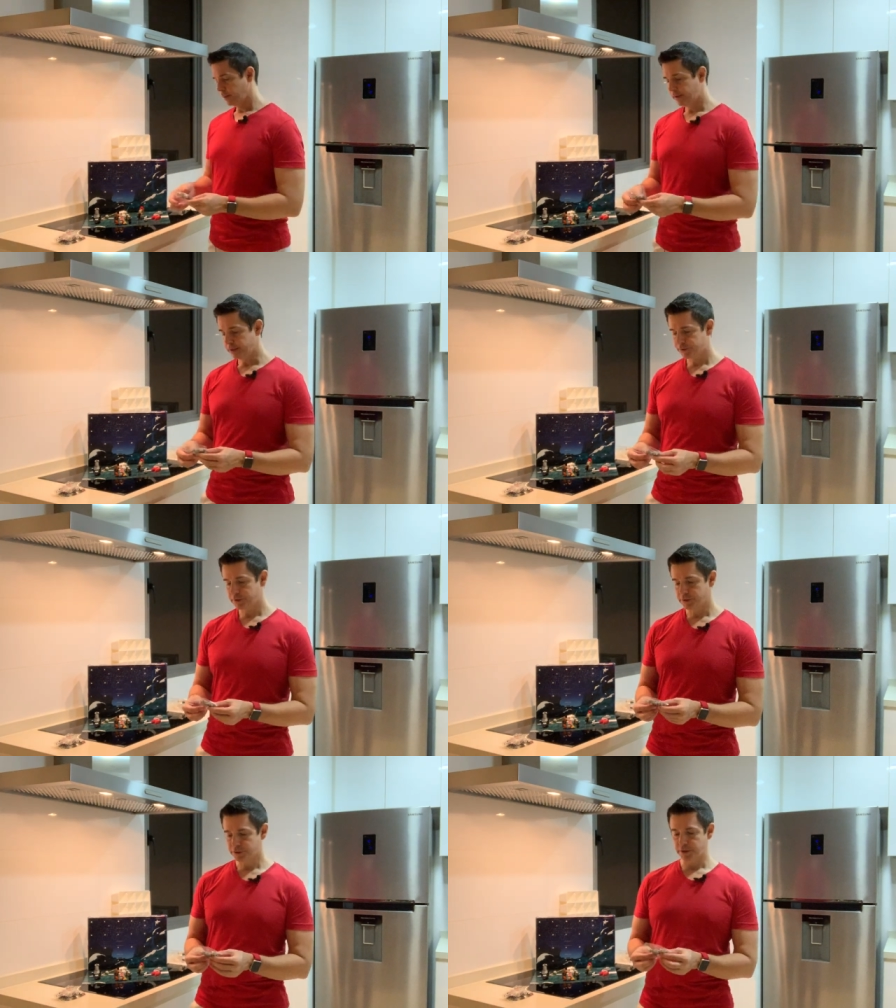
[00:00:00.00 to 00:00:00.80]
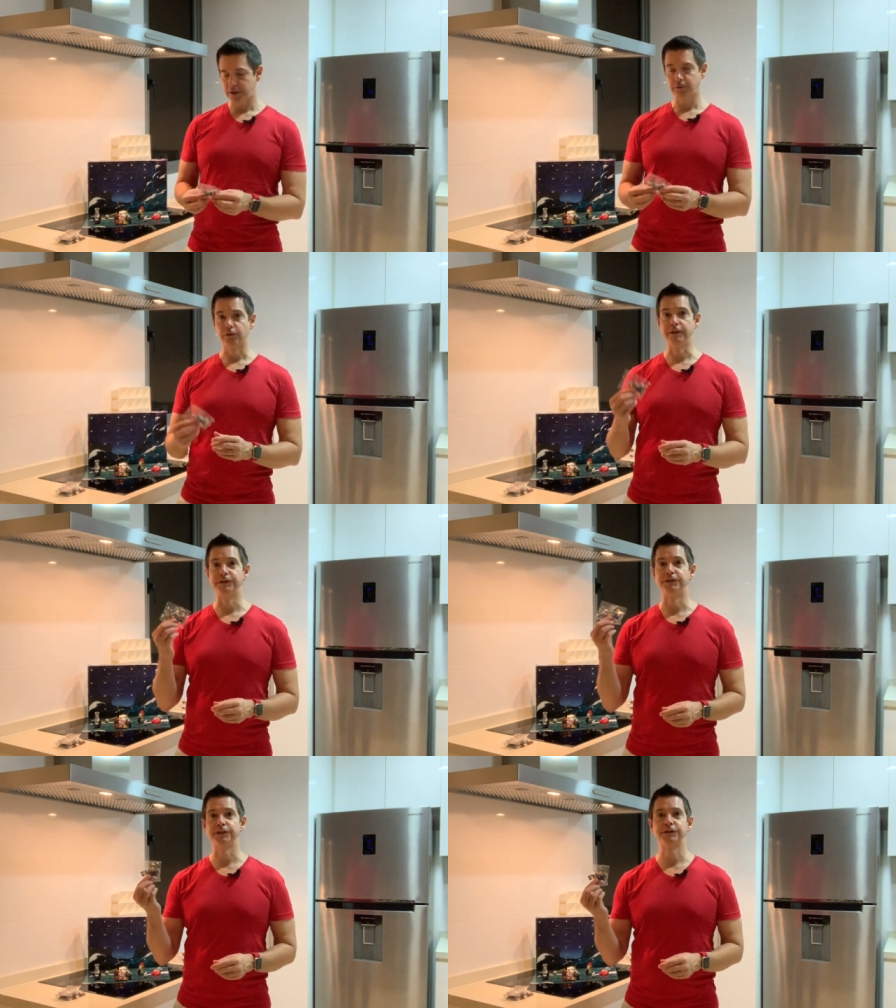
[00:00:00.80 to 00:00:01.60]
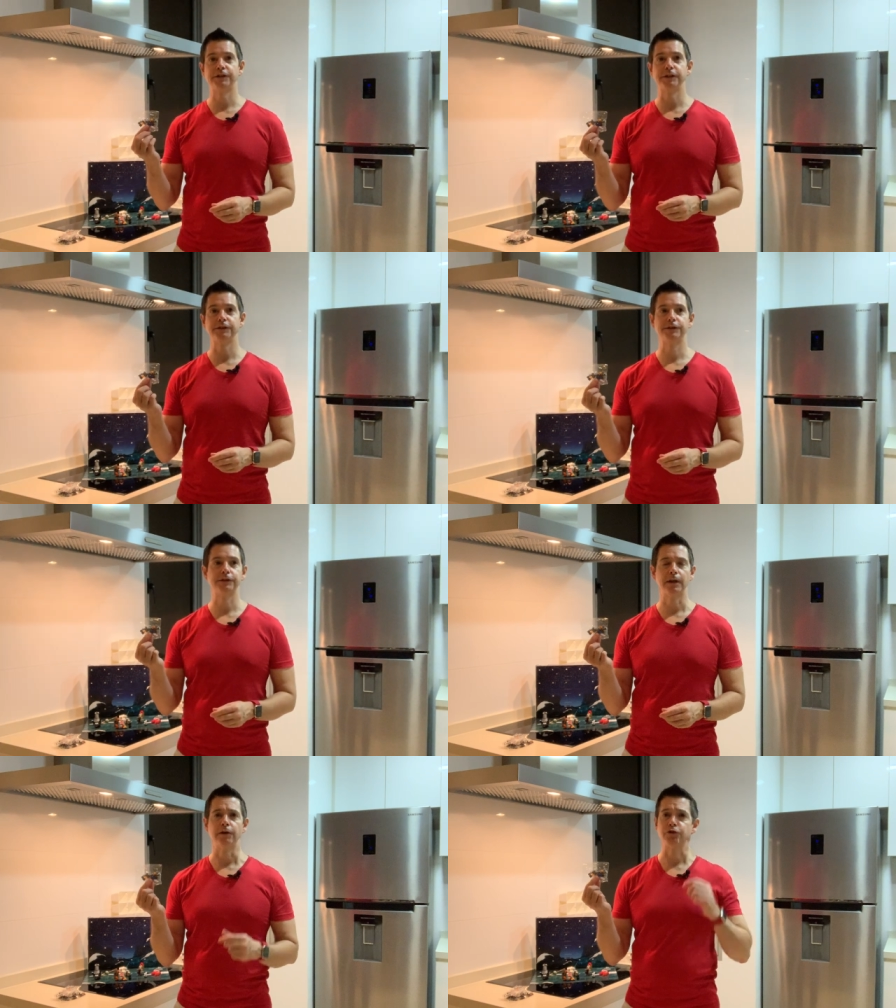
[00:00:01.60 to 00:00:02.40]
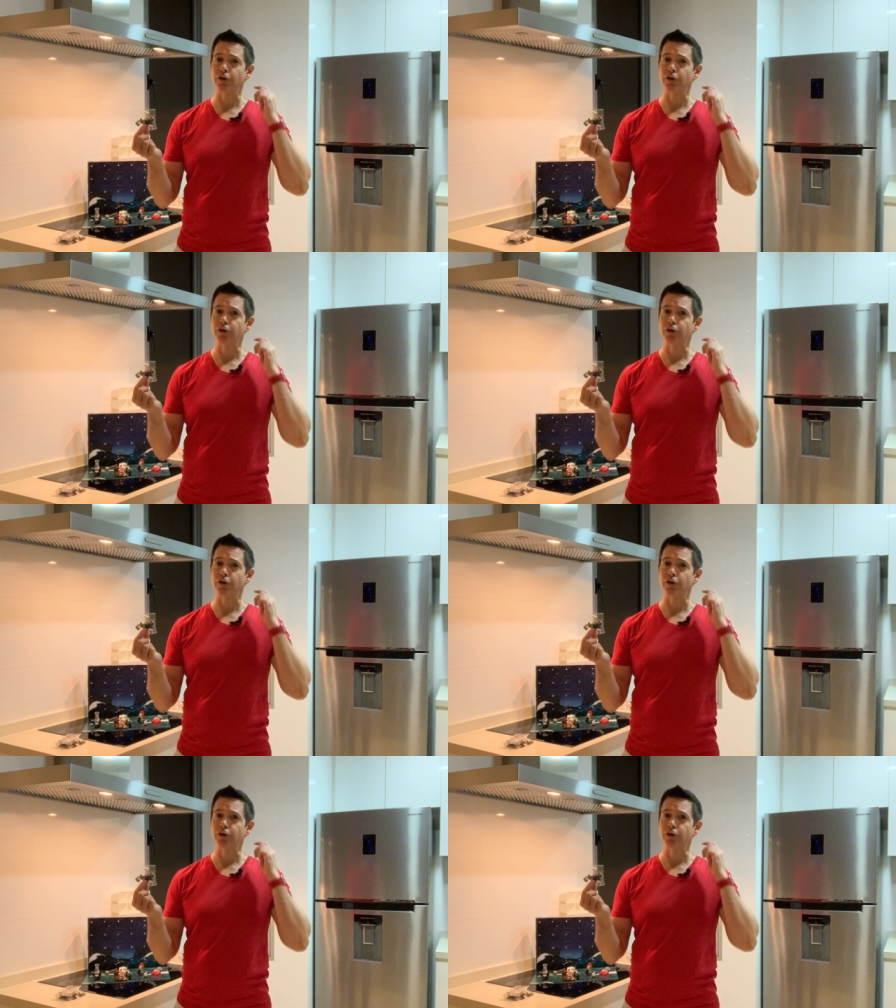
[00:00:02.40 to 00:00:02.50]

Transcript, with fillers: This is a resistance uh,